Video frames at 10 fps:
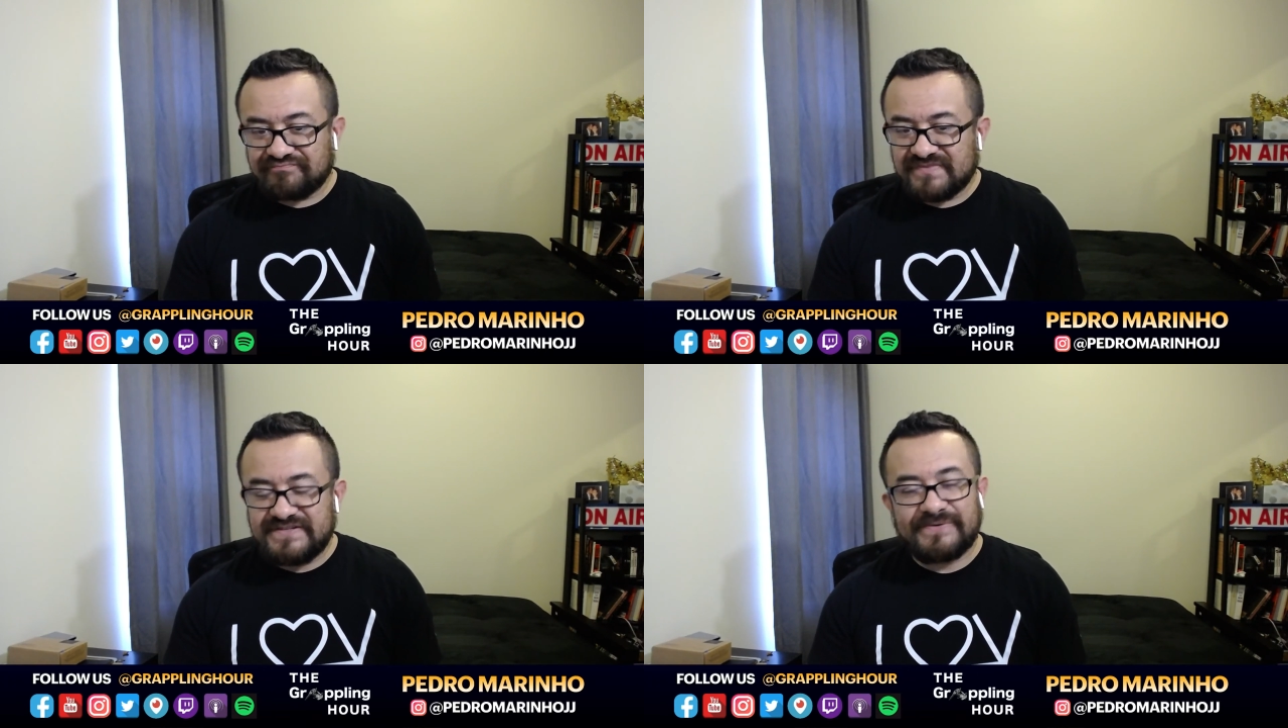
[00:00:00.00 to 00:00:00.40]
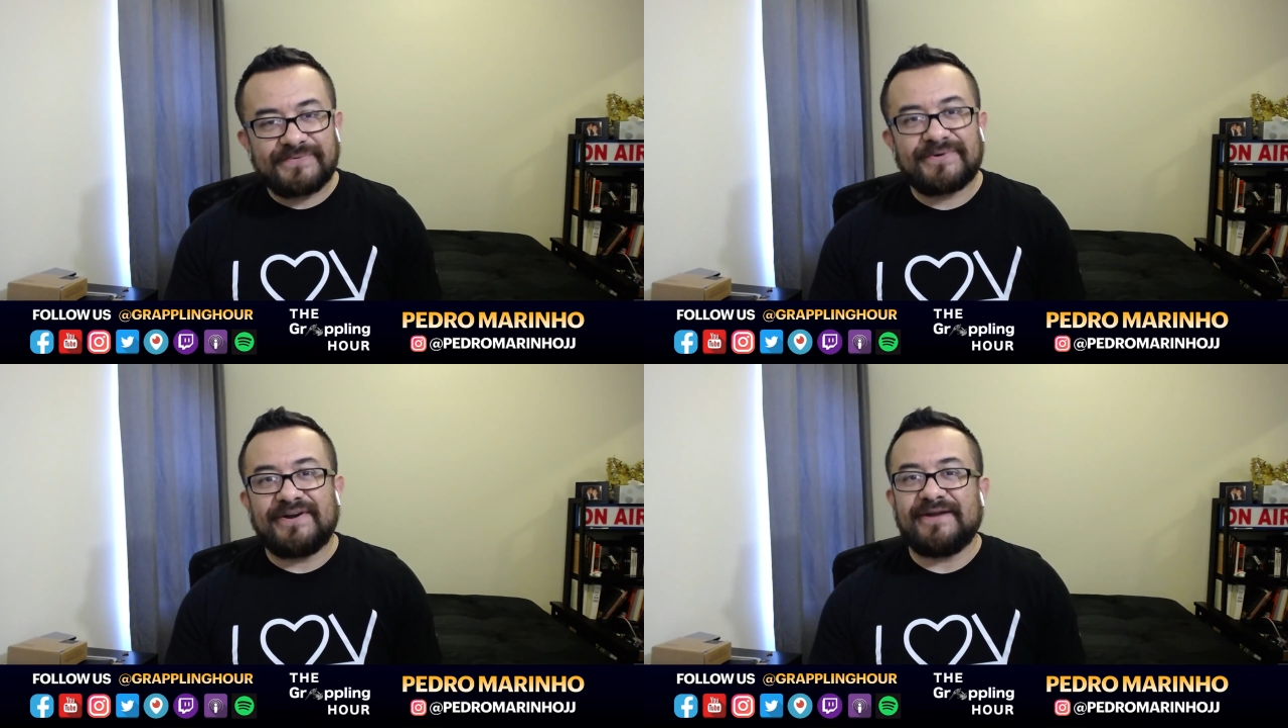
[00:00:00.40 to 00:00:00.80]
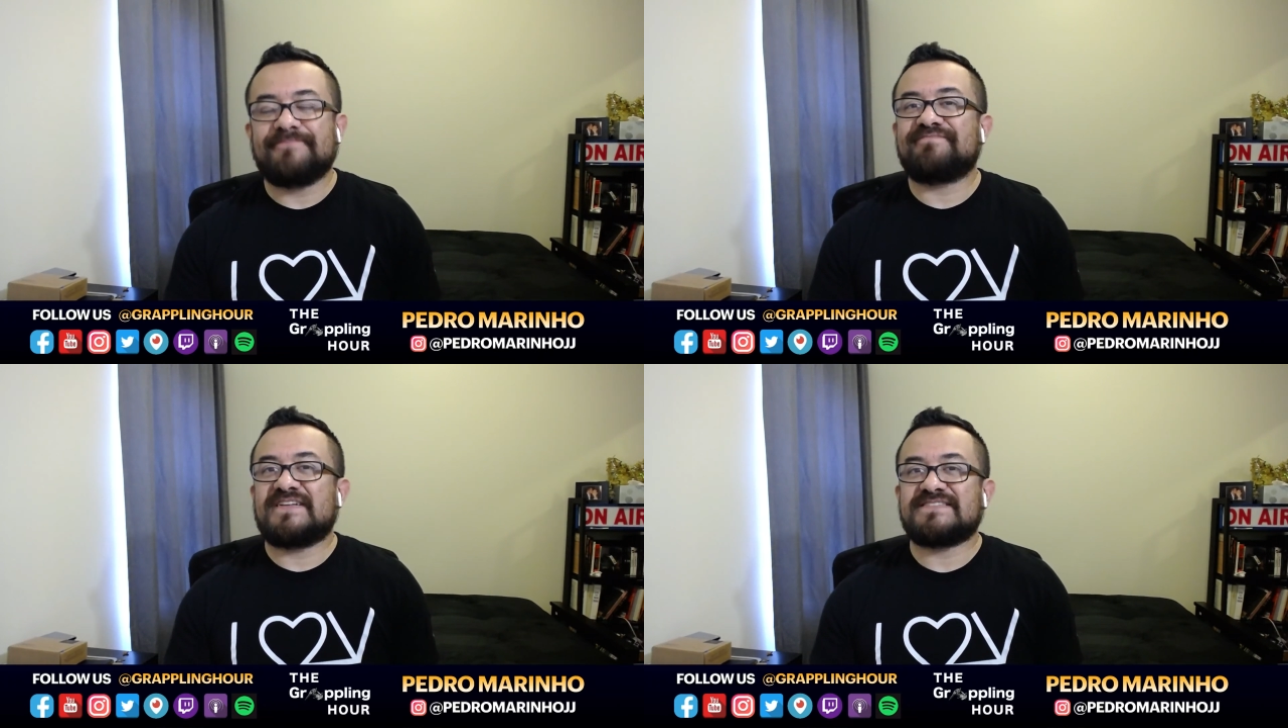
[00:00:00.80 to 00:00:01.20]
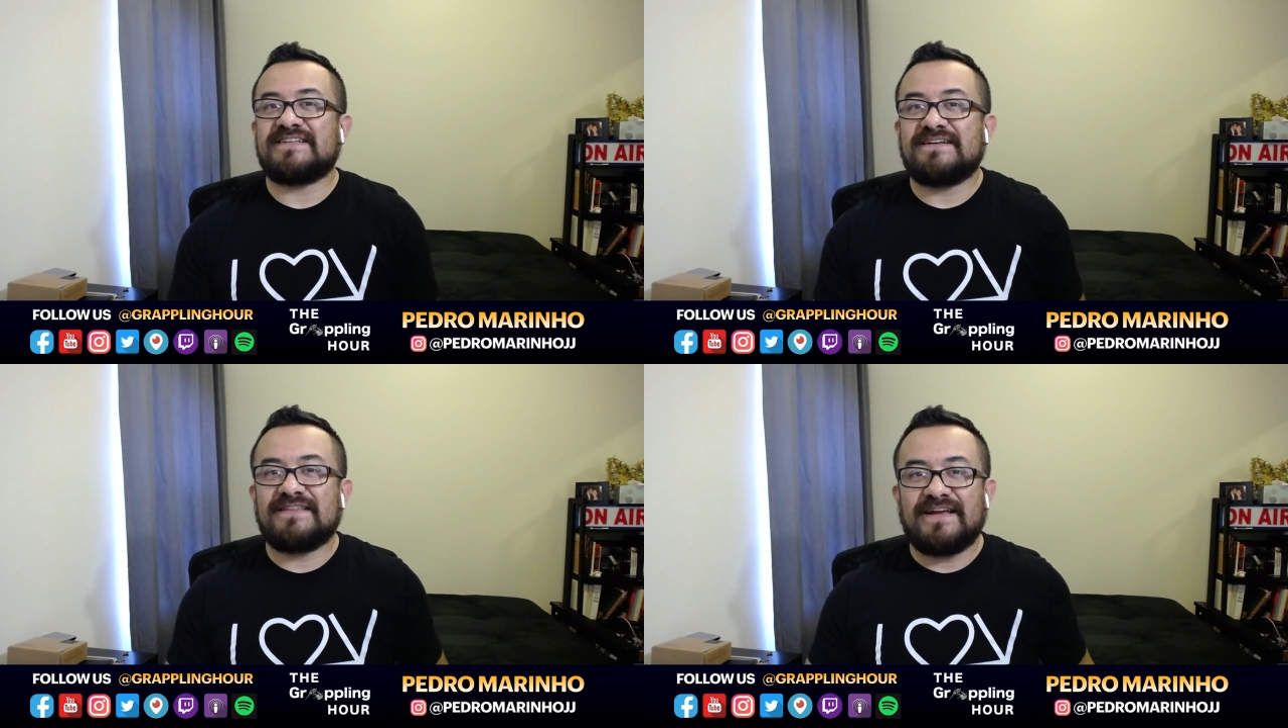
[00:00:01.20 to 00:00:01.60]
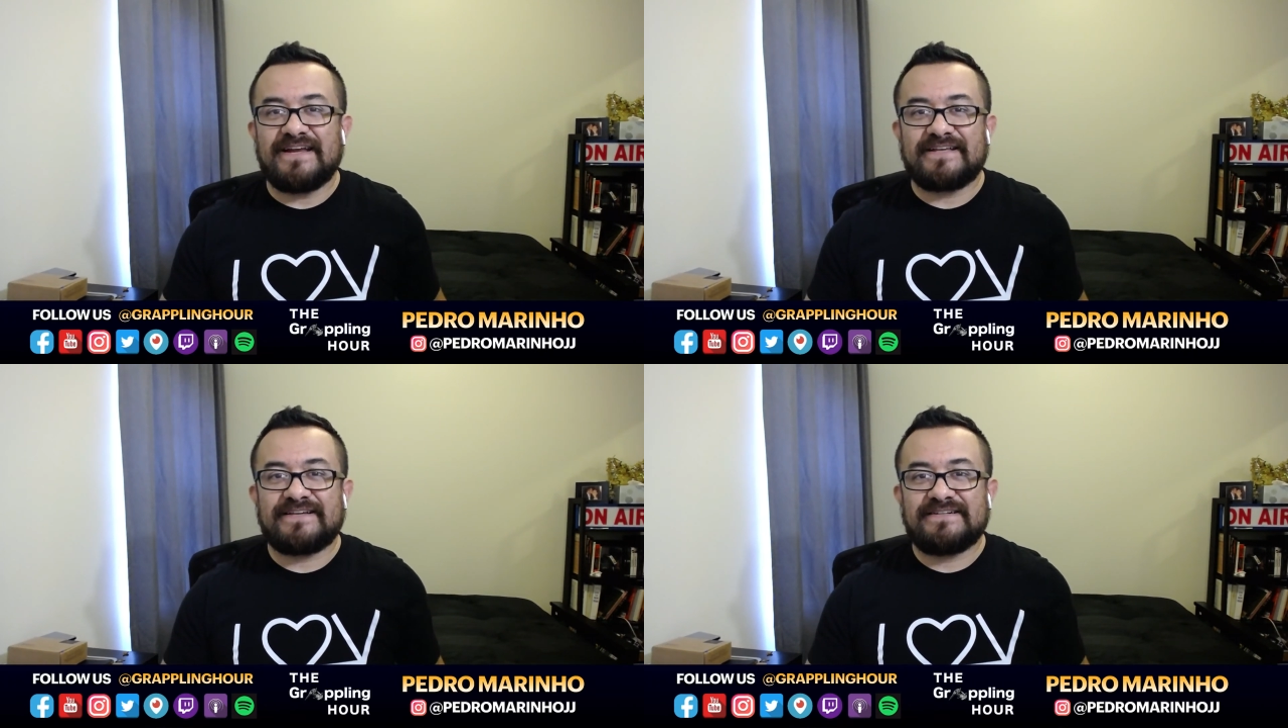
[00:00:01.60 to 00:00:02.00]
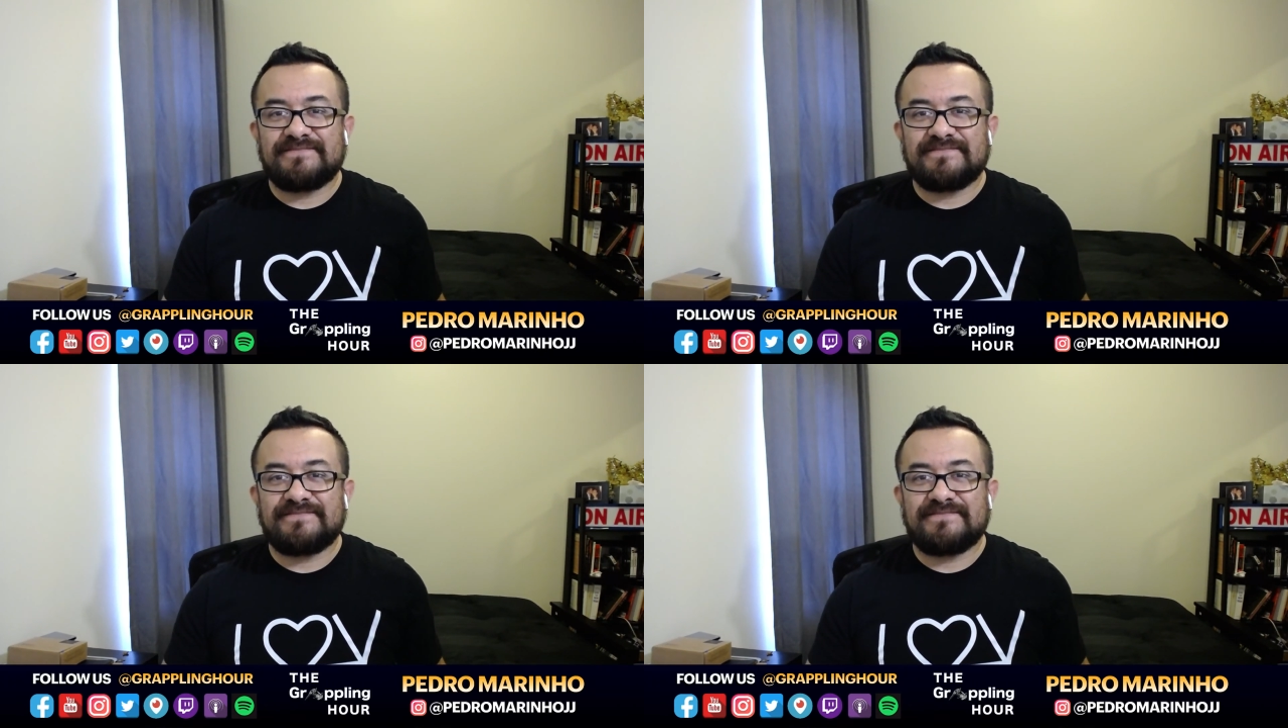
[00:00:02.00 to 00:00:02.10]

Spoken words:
don't worry, it's not like